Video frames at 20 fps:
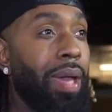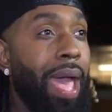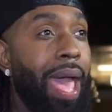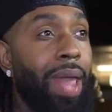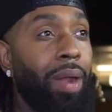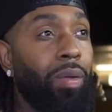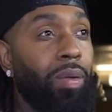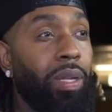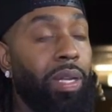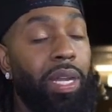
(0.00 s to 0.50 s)
I
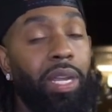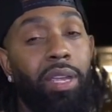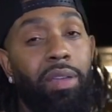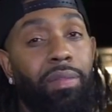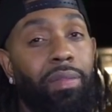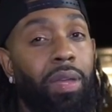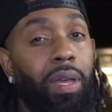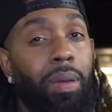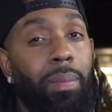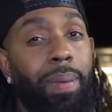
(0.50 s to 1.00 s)
don't care
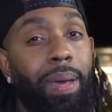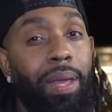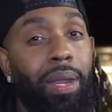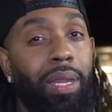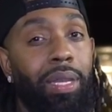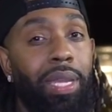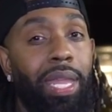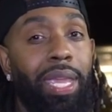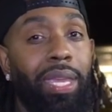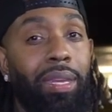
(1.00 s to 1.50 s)
about
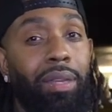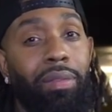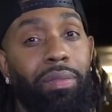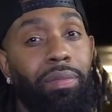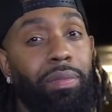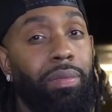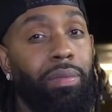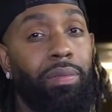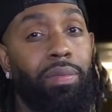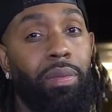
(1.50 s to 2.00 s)
a negative
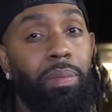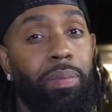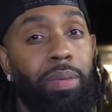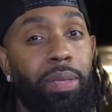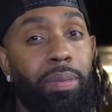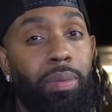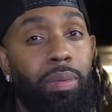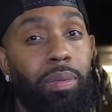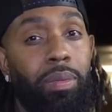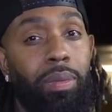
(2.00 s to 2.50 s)
for
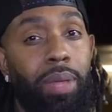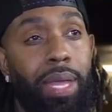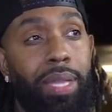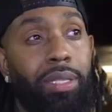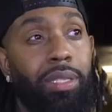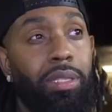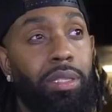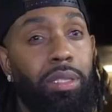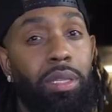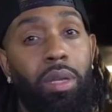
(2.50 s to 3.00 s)
people.
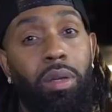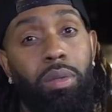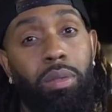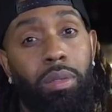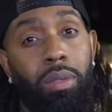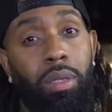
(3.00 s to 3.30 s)
I just don't.